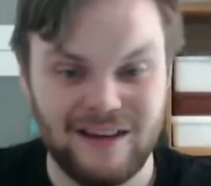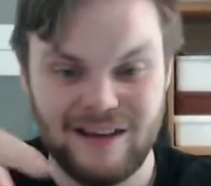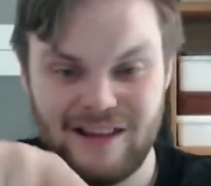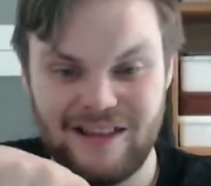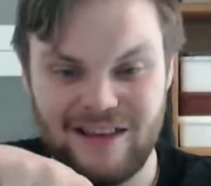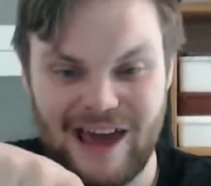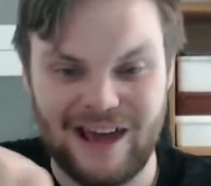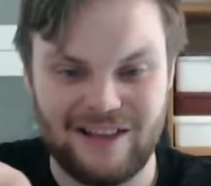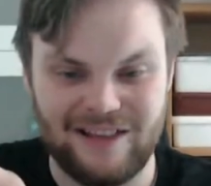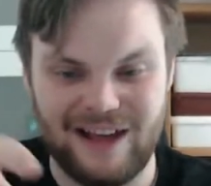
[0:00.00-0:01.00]
Still
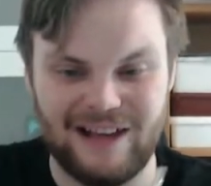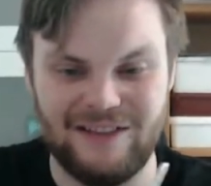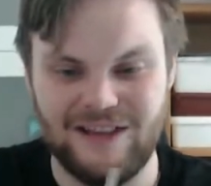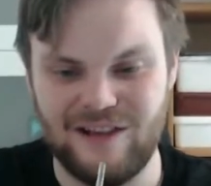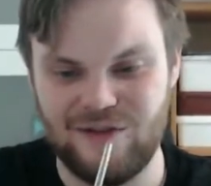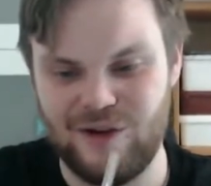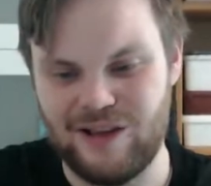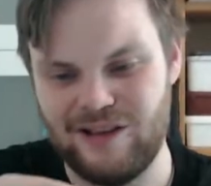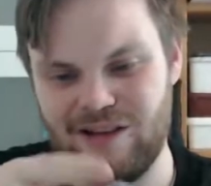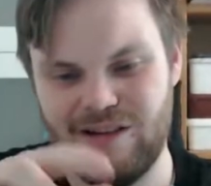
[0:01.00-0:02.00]
has like these
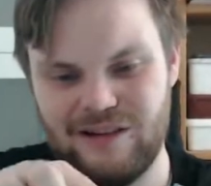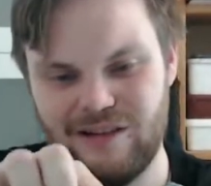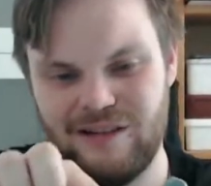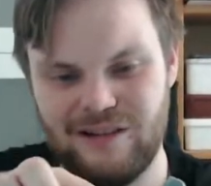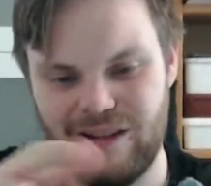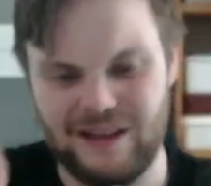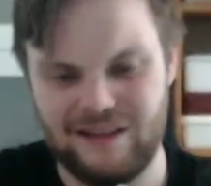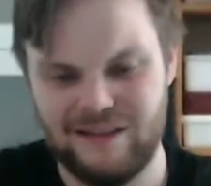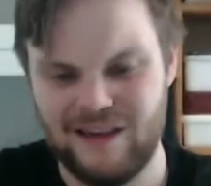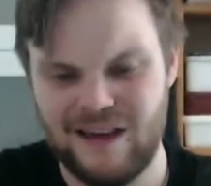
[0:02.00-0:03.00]
resin, like
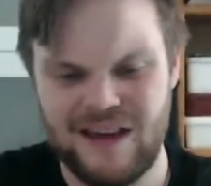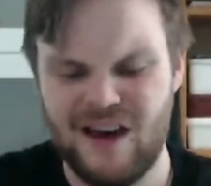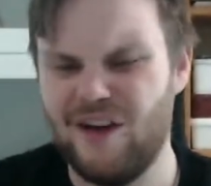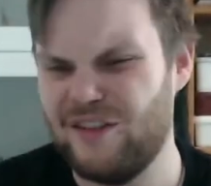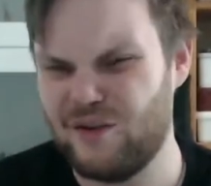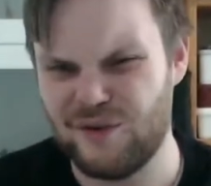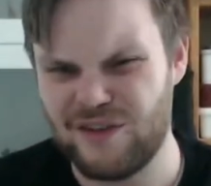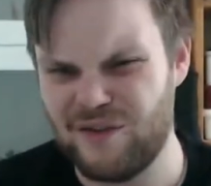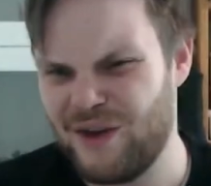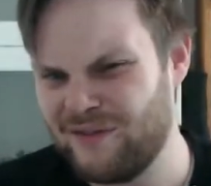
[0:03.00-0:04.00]
all the sort of
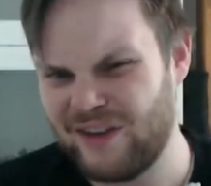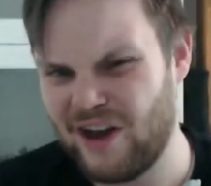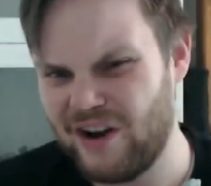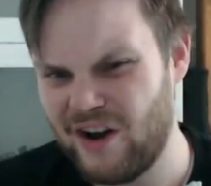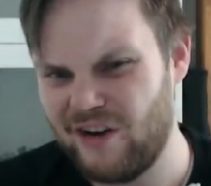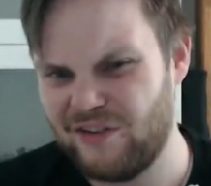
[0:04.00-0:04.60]
stuff you have to cut off.